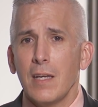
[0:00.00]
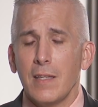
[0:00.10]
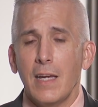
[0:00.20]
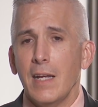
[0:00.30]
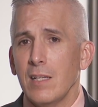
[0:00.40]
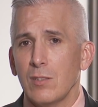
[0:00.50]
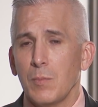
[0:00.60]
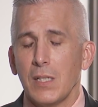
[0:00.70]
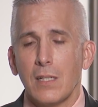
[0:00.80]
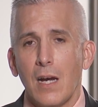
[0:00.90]
And that has to
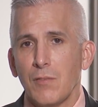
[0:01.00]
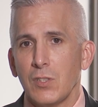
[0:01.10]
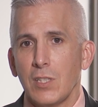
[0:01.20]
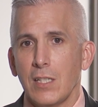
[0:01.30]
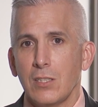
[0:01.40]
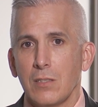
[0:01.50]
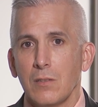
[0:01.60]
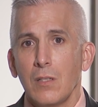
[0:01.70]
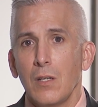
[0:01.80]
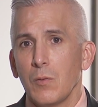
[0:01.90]
be a
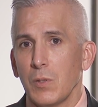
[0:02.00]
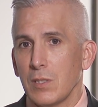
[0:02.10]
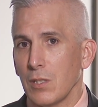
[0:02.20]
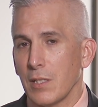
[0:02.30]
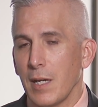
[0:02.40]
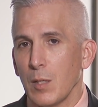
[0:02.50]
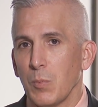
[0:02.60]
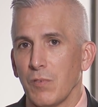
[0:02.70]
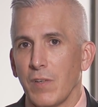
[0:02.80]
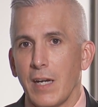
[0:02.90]
conversation with your care
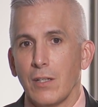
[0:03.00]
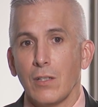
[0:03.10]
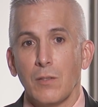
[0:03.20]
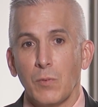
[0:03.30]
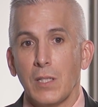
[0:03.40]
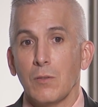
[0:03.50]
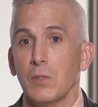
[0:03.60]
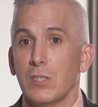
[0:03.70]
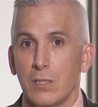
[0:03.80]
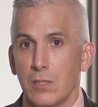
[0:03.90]
provider on whether
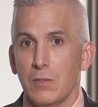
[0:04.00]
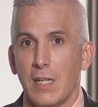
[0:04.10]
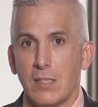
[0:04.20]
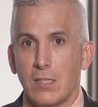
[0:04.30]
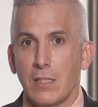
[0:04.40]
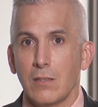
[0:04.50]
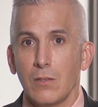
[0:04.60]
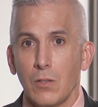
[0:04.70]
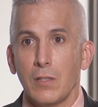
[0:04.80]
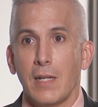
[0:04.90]
we should do testing
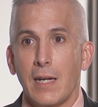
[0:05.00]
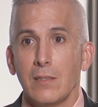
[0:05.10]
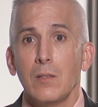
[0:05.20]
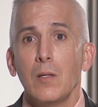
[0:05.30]
or not.